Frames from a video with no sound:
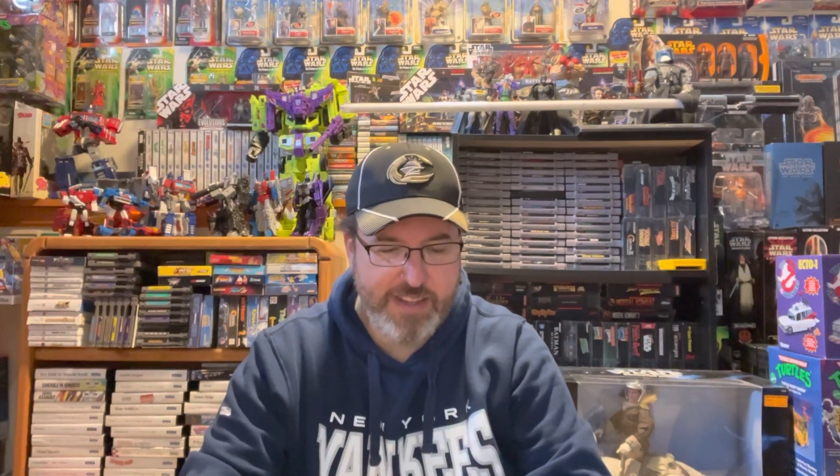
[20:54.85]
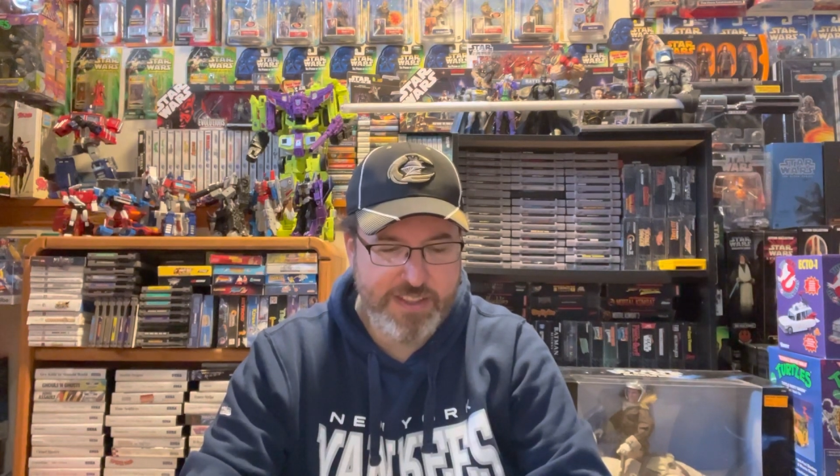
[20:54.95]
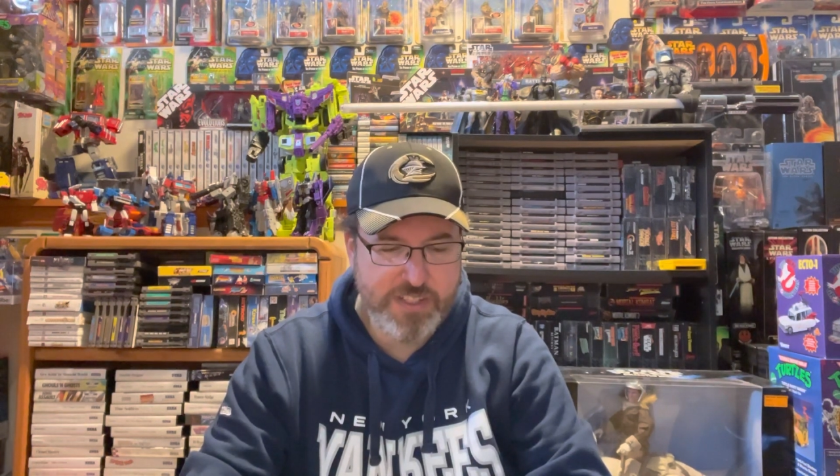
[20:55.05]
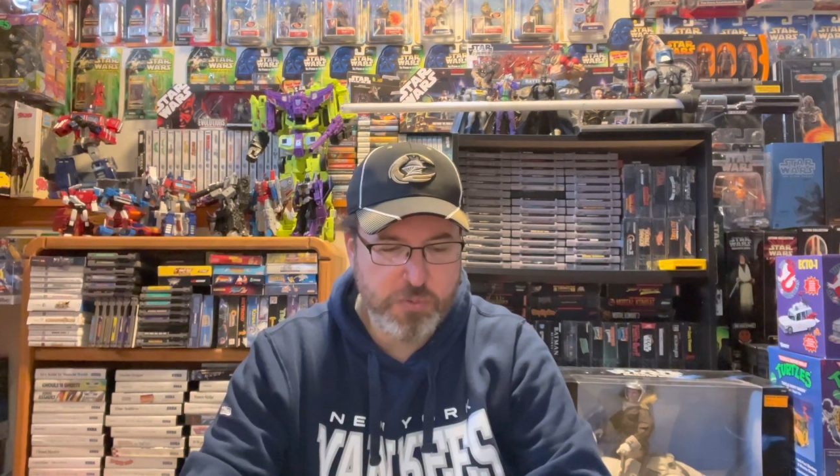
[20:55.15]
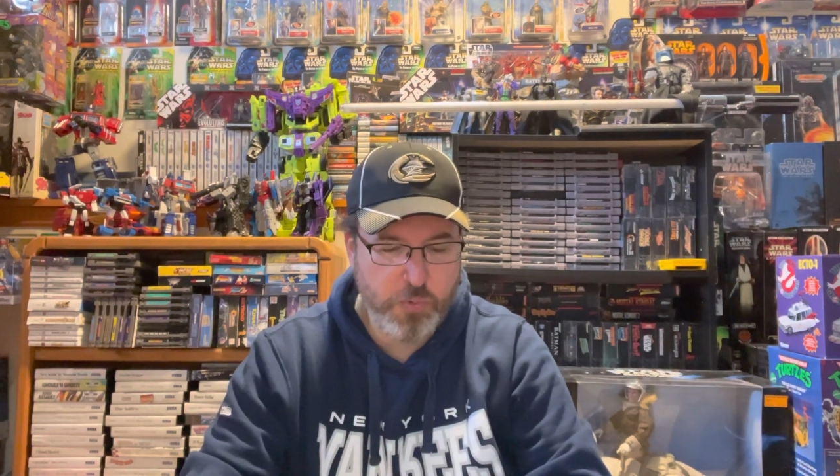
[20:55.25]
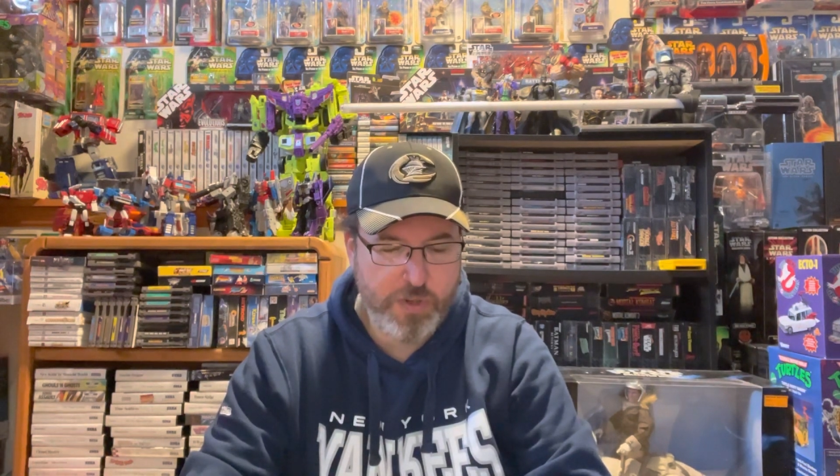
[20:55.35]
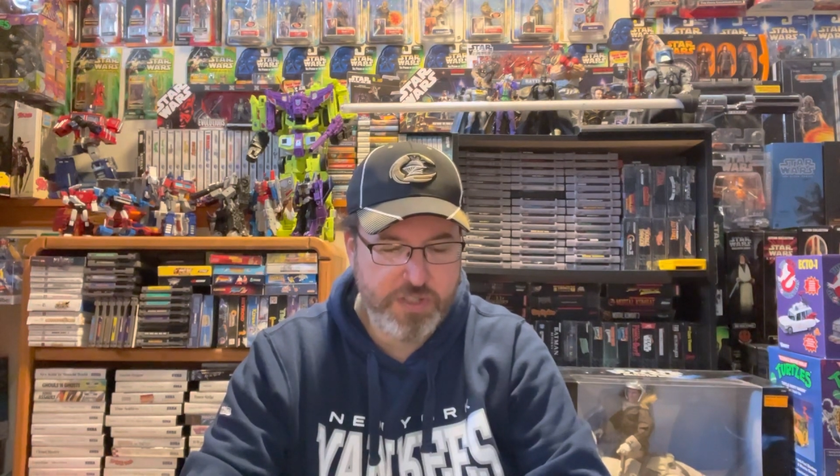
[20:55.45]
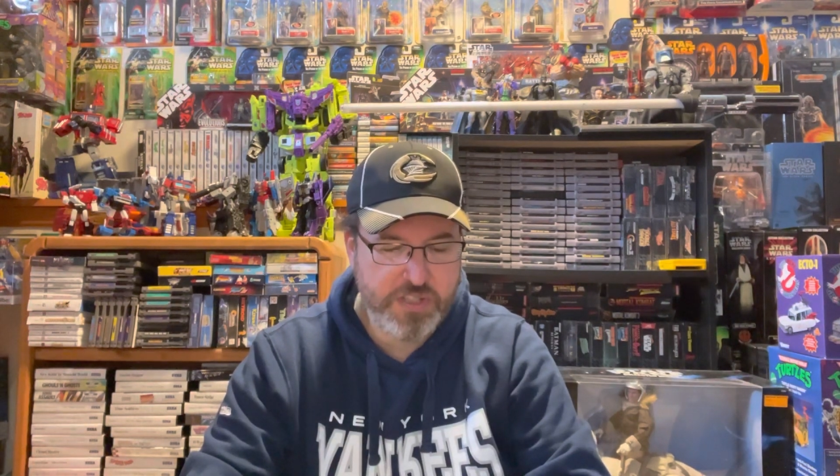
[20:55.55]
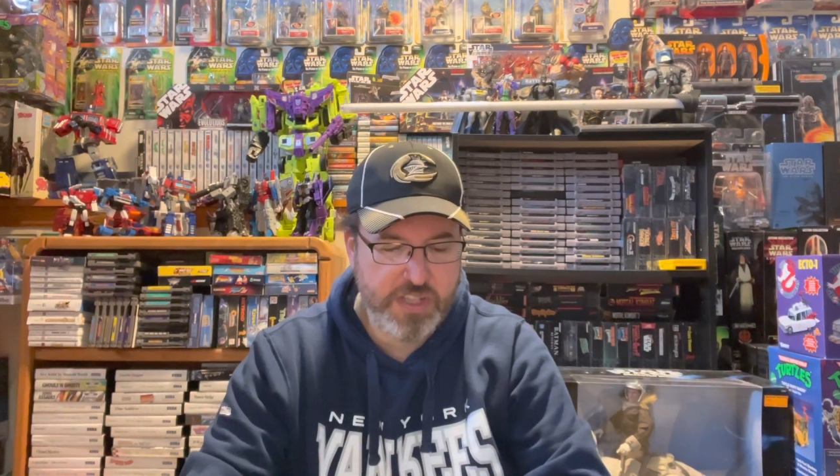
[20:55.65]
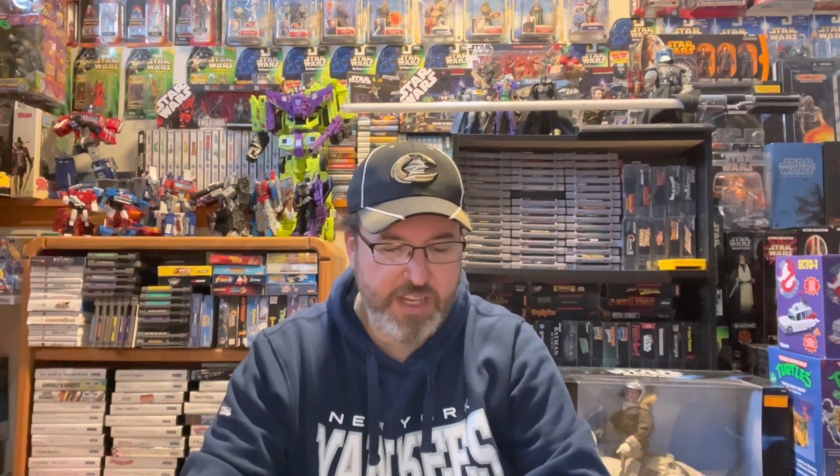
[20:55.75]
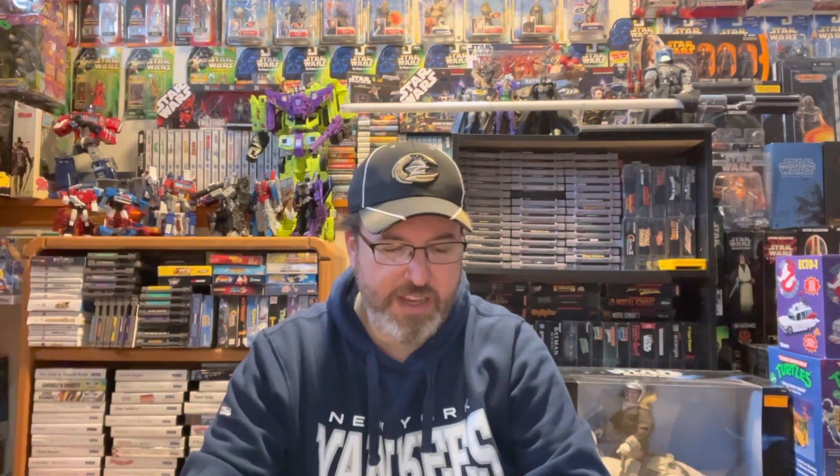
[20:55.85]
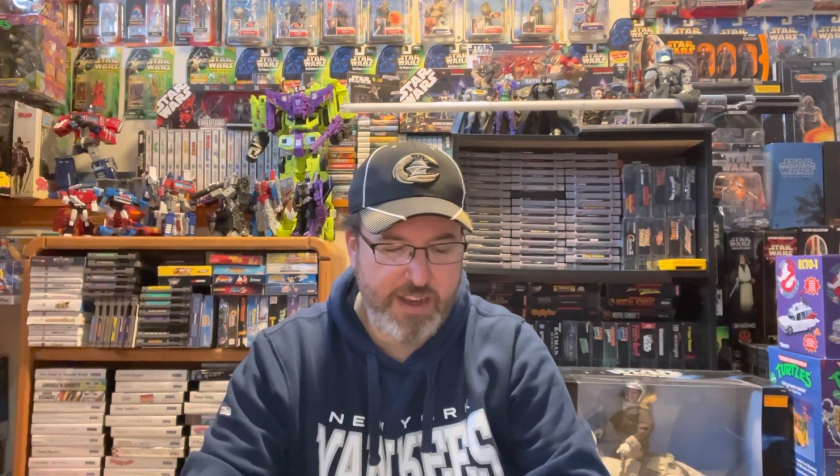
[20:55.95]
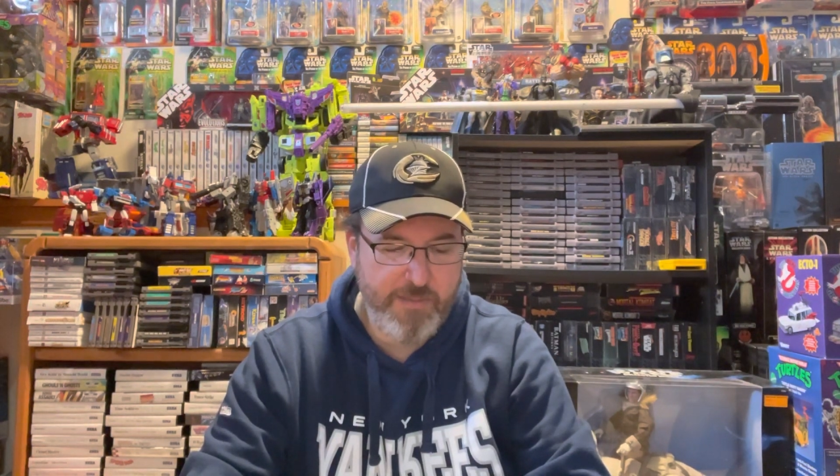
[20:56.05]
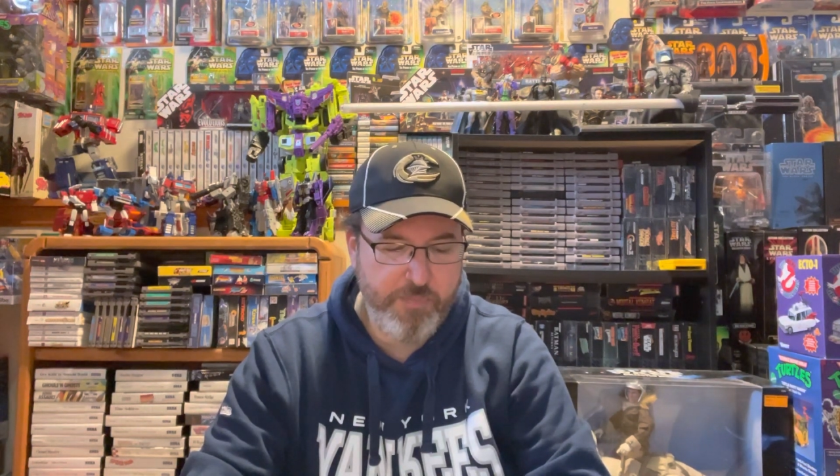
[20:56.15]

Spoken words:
and this was the